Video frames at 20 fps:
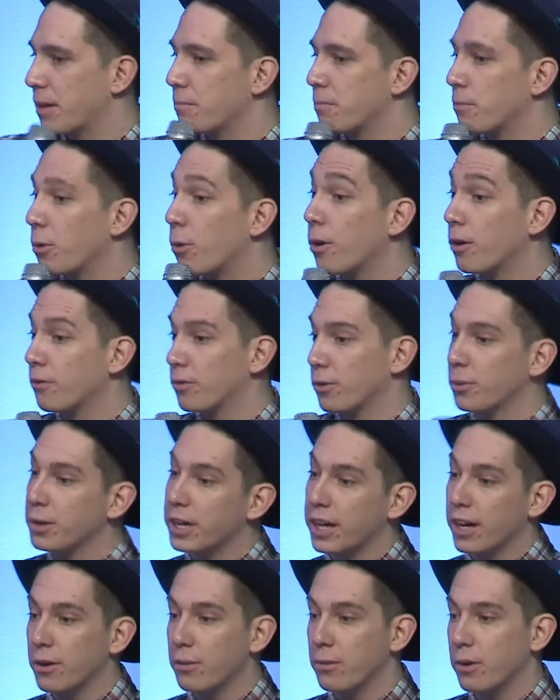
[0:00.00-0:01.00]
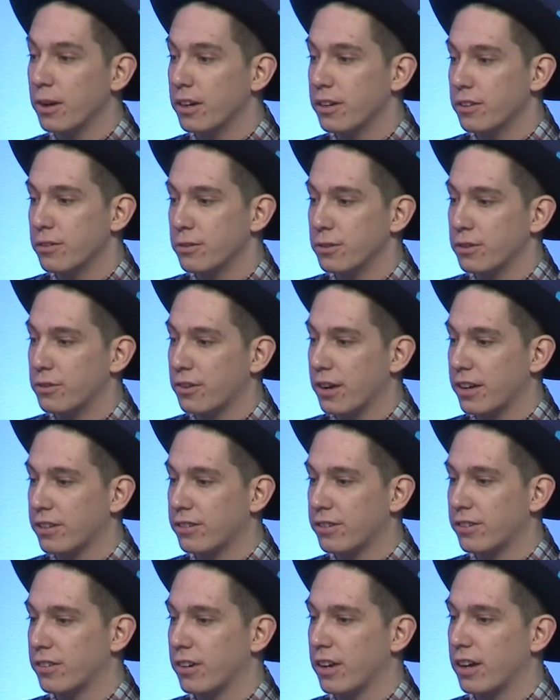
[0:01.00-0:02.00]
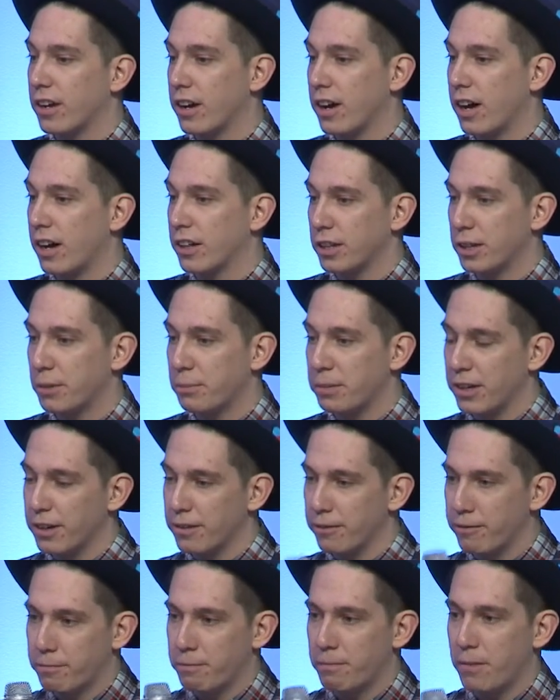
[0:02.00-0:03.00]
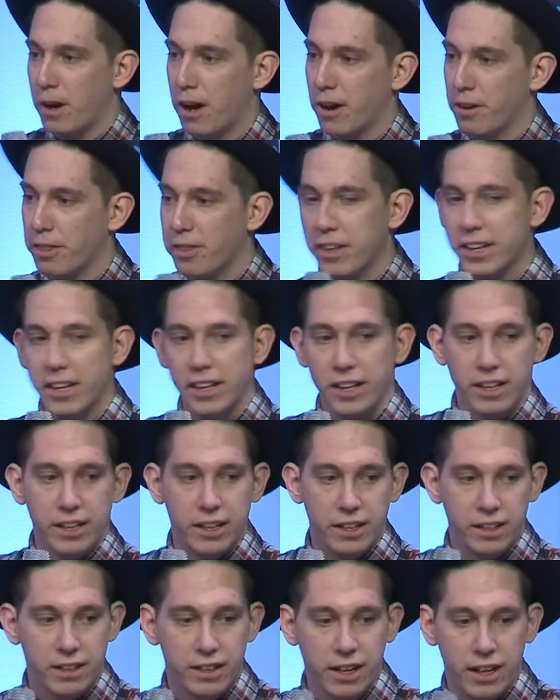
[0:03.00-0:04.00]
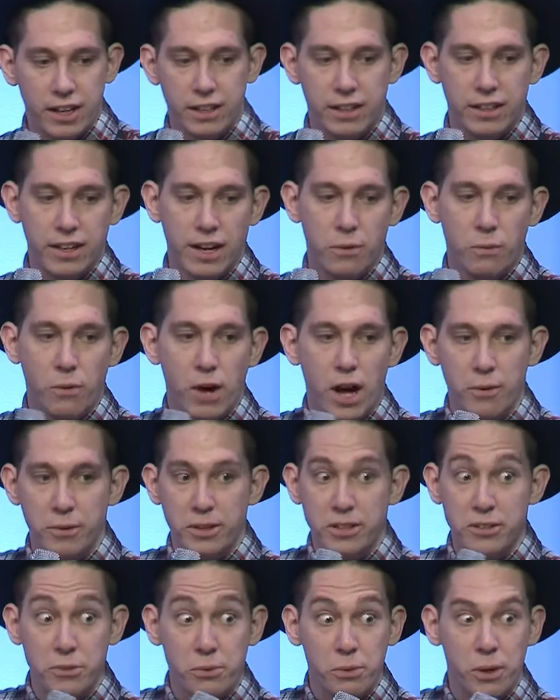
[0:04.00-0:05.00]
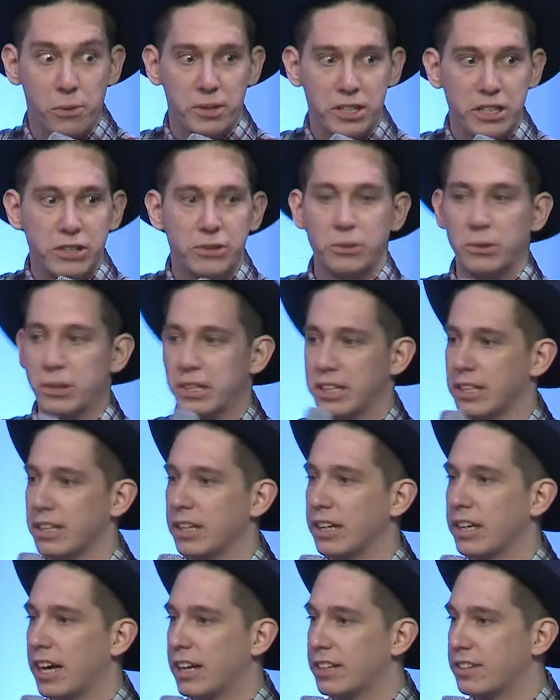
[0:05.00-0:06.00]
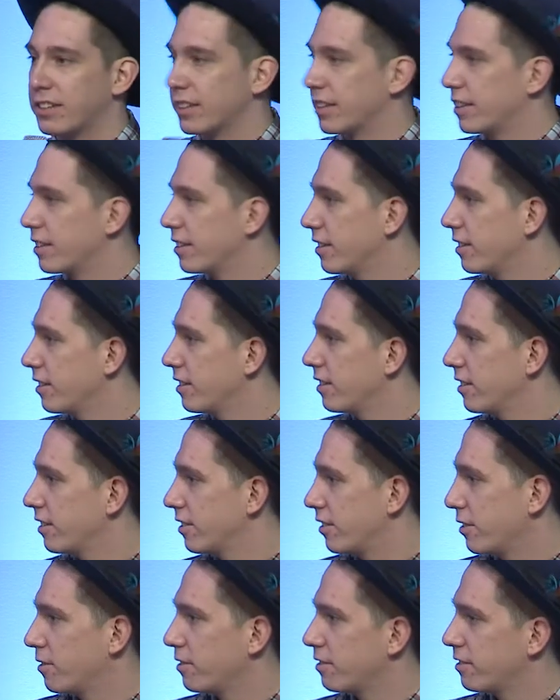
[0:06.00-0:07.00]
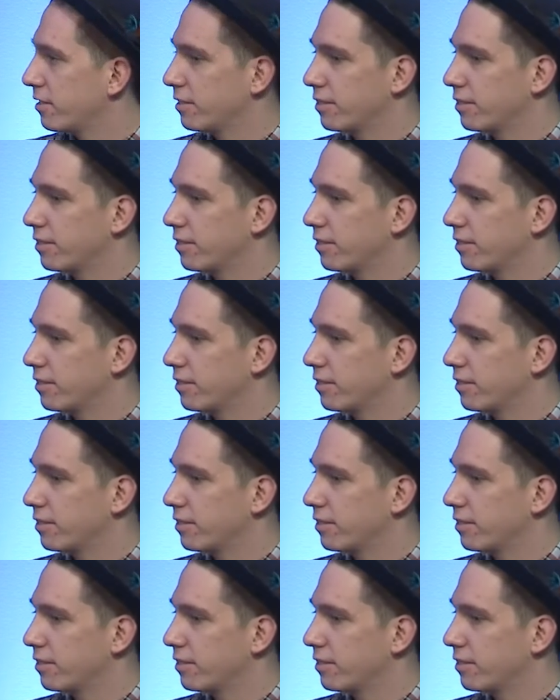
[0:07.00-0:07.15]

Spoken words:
But moreover, we kind of wanted to address a little bit of our thinking and why we do what we do and to... So